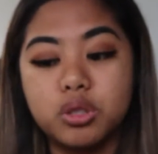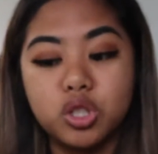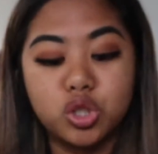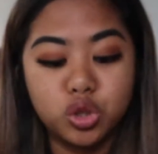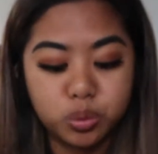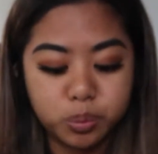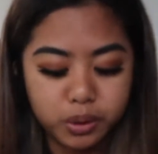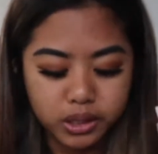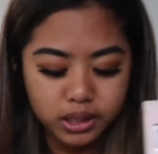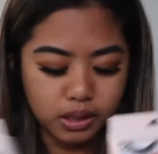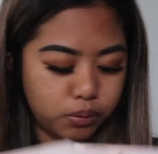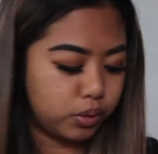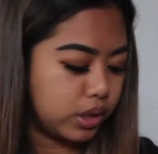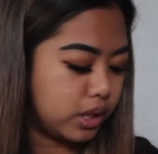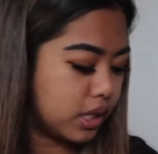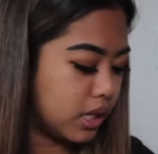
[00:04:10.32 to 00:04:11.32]
super in
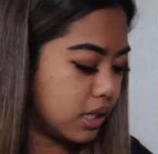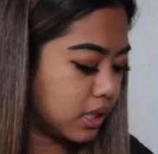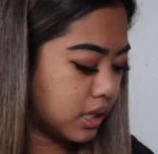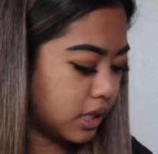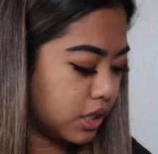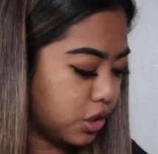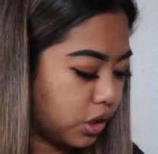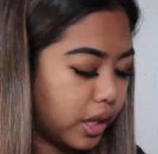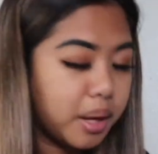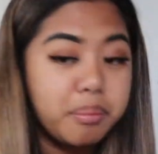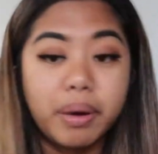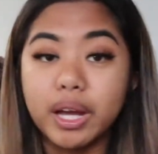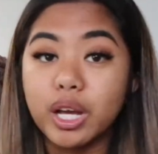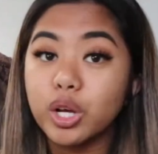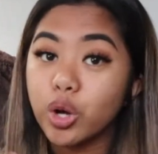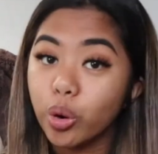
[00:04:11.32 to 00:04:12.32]
love with these. These are like
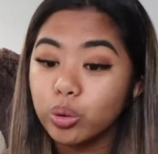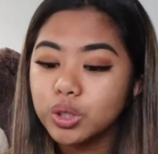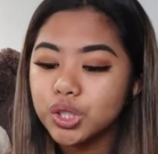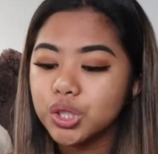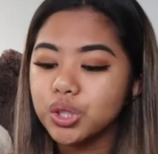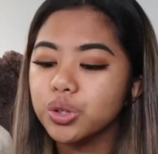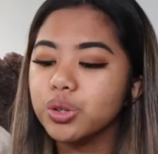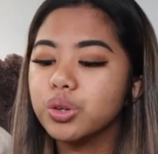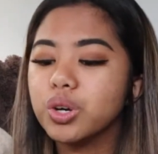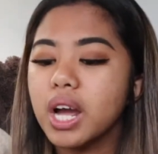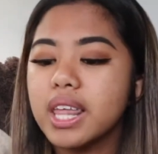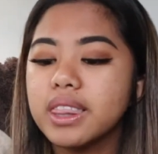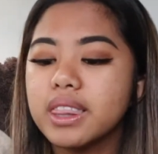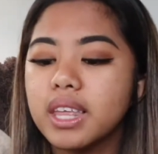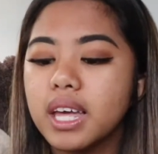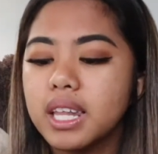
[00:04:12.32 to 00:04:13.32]
my go-to.
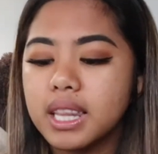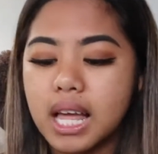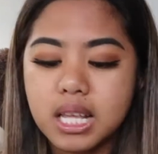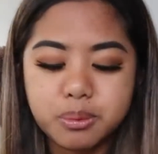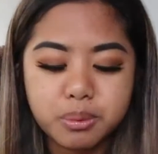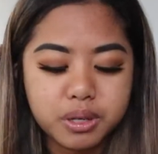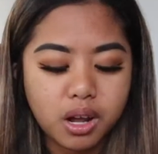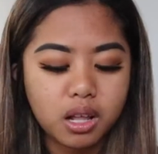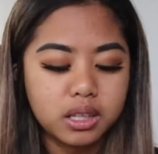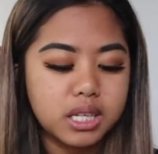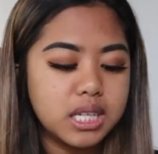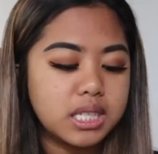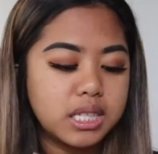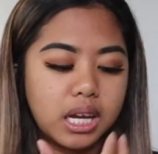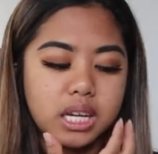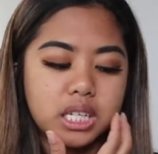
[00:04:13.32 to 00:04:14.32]
And then last but not
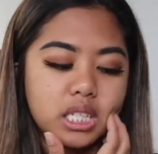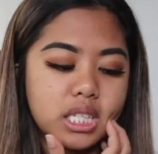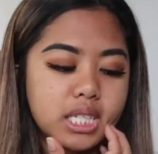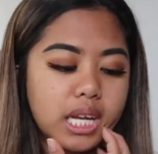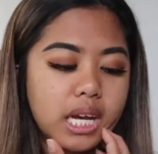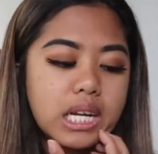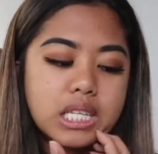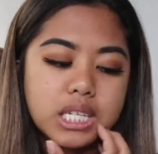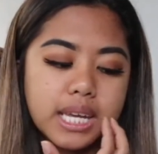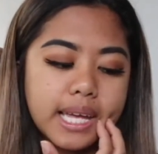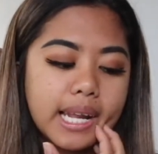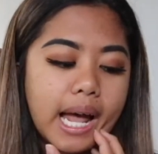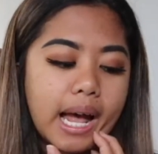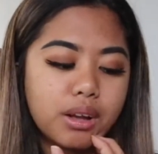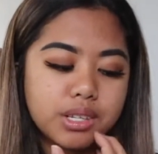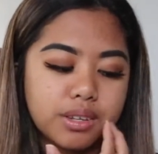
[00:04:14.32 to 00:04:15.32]
least, I decided to get
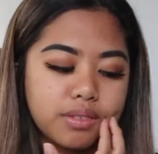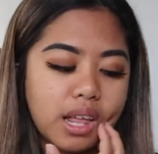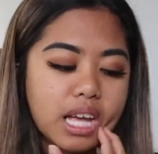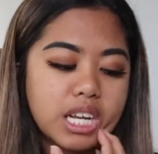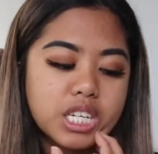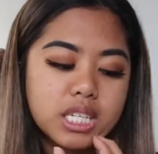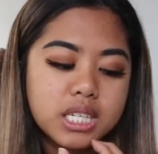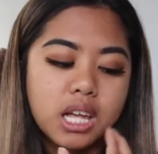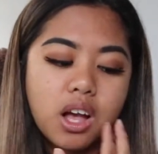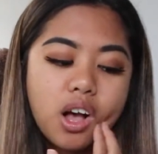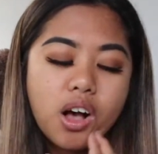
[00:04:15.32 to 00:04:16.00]
House of Lashes